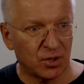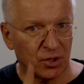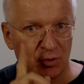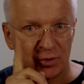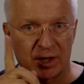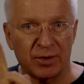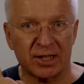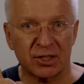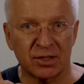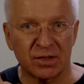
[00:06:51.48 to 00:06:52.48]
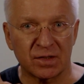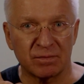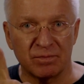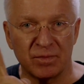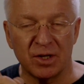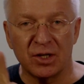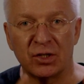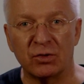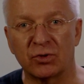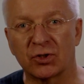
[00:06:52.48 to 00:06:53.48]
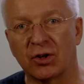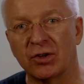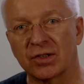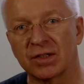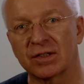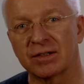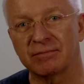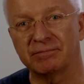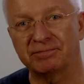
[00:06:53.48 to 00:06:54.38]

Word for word: new directions, new choices.